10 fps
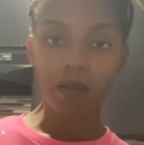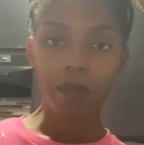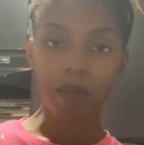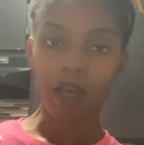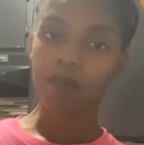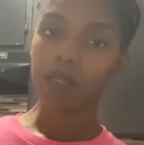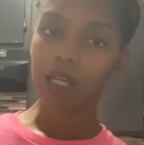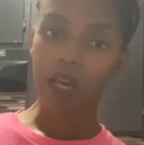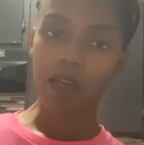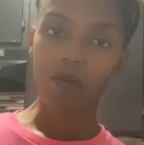made me
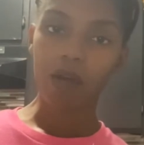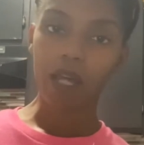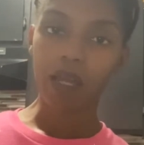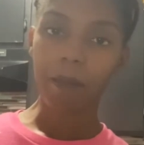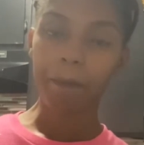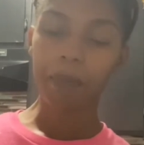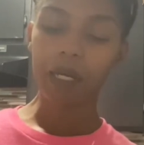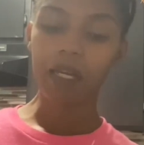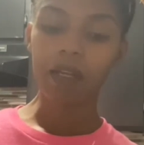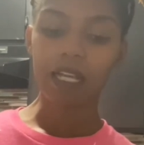gain weight,
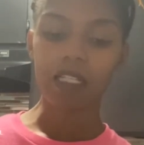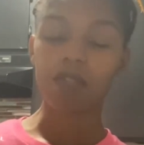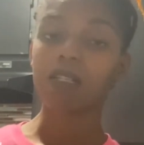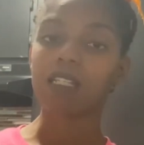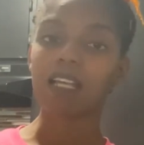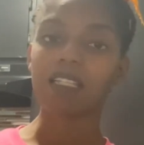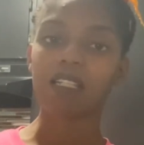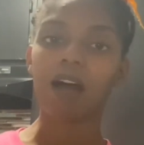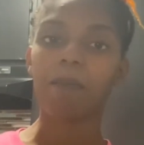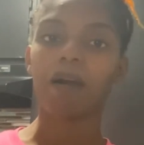but as soon as I
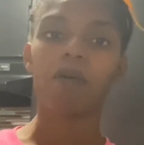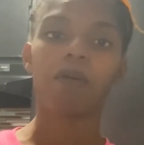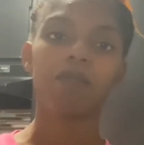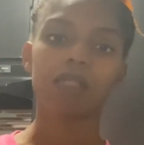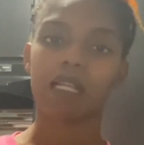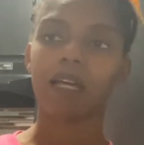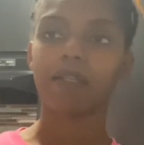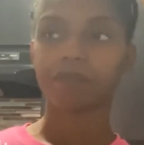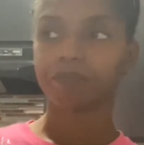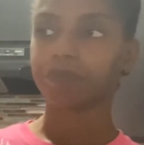stopped, my weight was
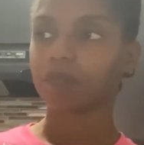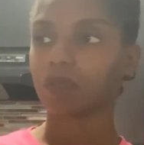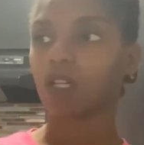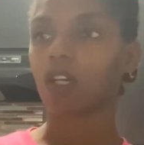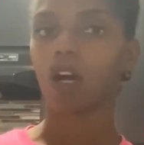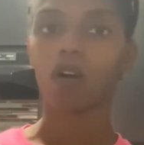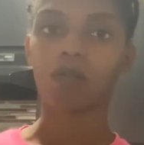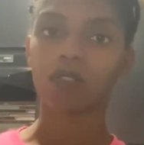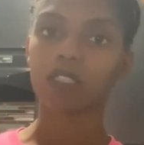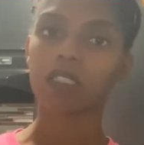like
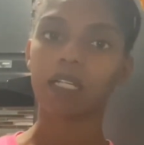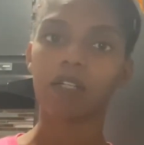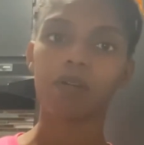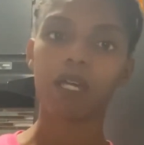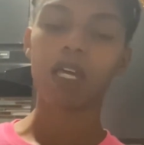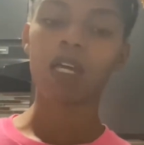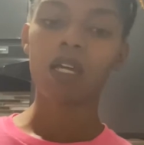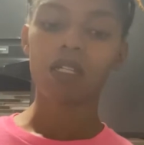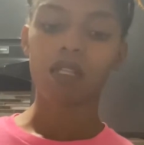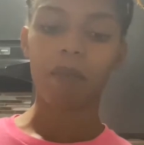gone, just that quick.
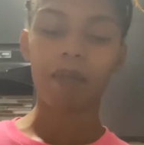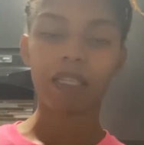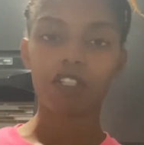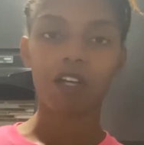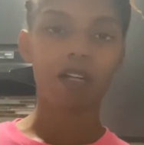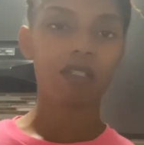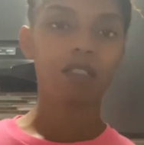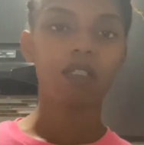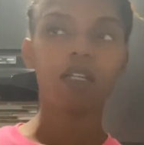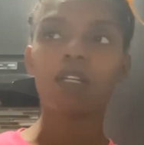So I'm about to try
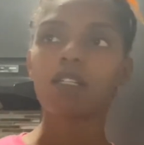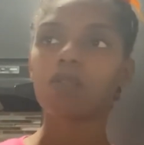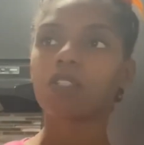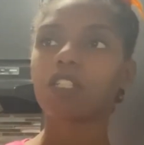to switch it